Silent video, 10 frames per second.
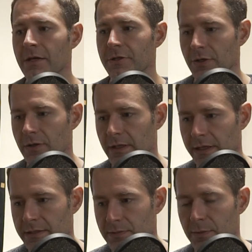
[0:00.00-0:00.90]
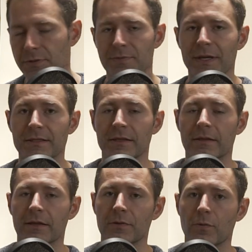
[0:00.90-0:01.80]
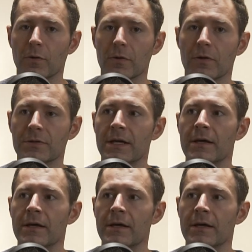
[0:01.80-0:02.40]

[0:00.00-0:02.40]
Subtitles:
Journaling is the most amazing thing in the world.